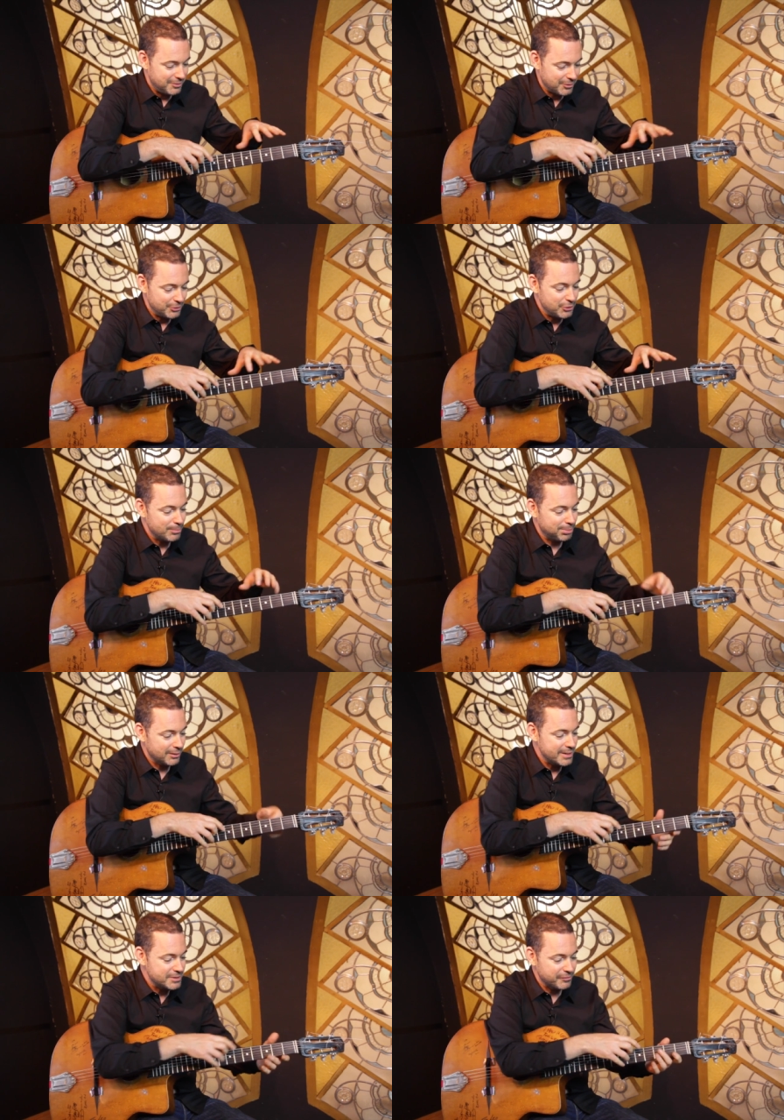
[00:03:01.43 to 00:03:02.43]
you know, you can
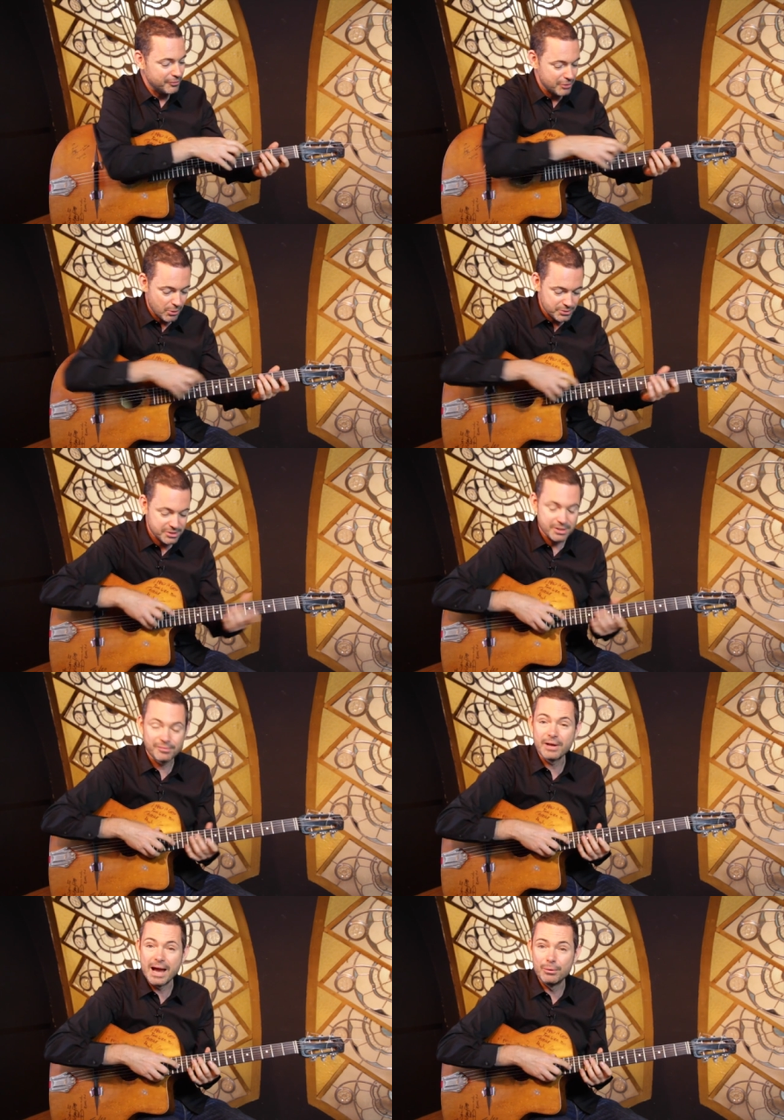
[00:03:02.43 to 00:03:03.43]
play different notes at
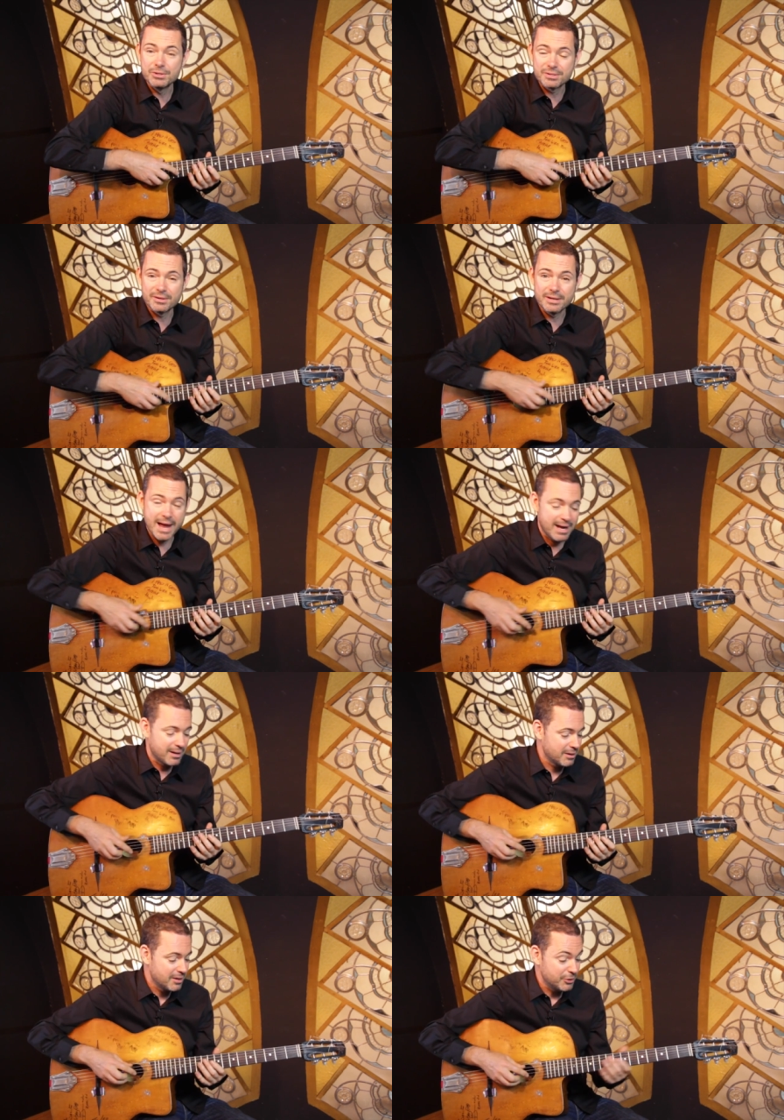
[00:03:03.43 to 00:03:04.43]
different areas of the
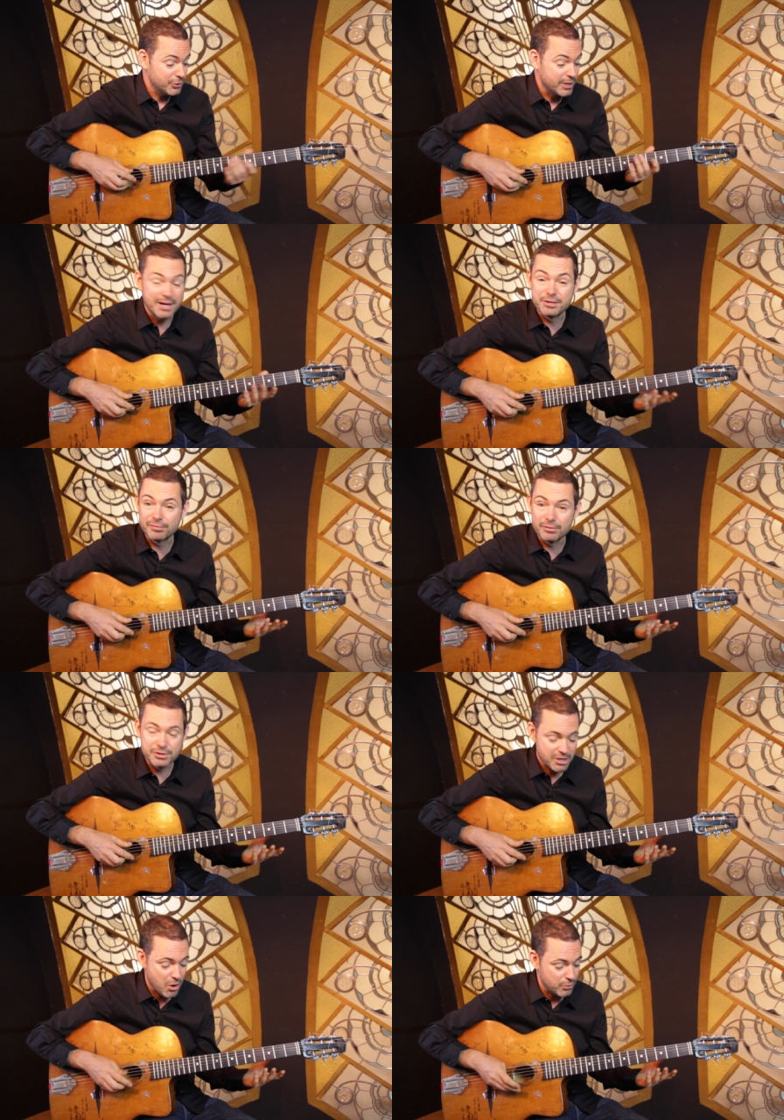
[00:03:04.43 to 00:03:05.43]
neck and you get a
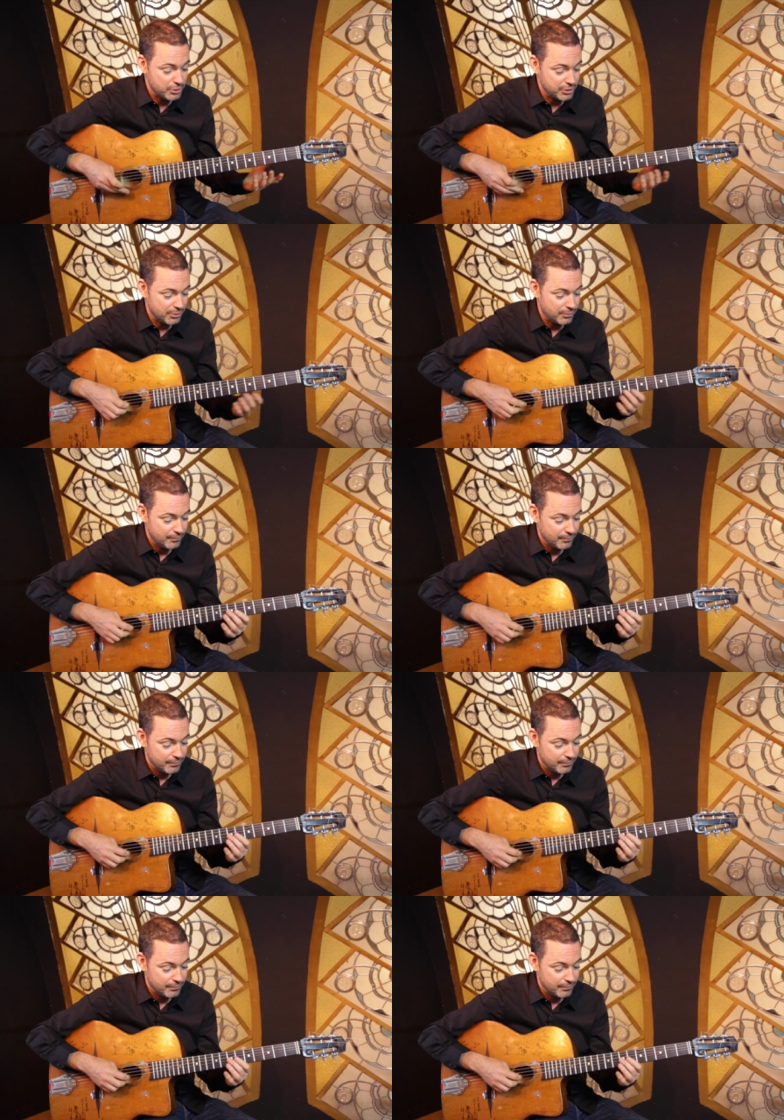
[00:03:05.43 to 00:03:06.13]
different tone, you know.